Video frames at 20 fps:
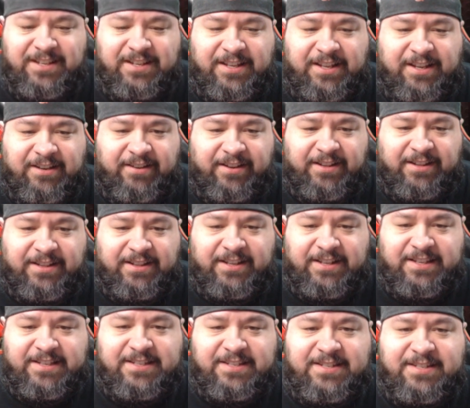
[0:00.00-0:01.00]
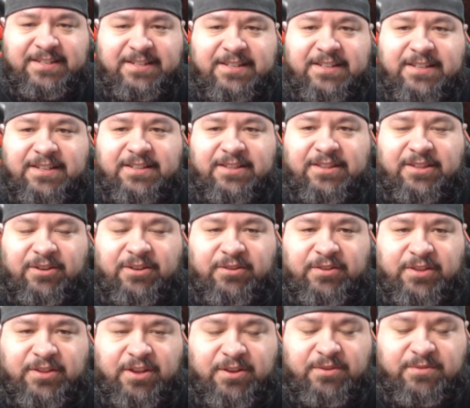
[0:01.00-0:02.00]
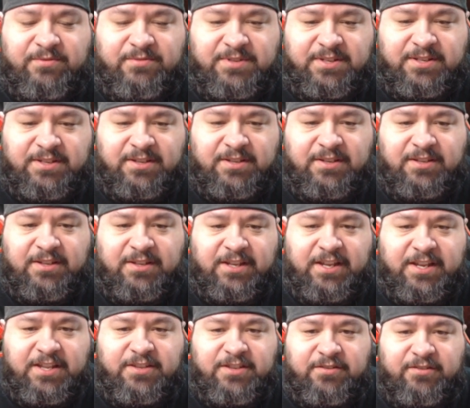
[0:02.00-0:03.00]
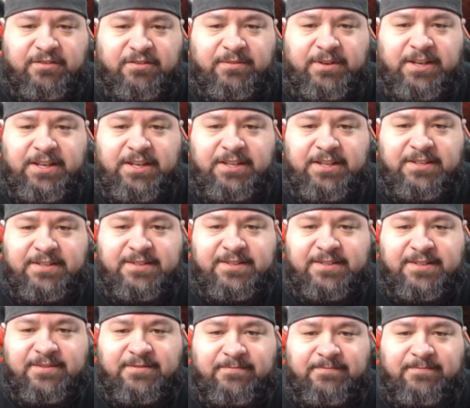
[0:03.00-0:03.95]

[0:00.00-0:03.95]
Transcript: Alright, let's turn those into greens.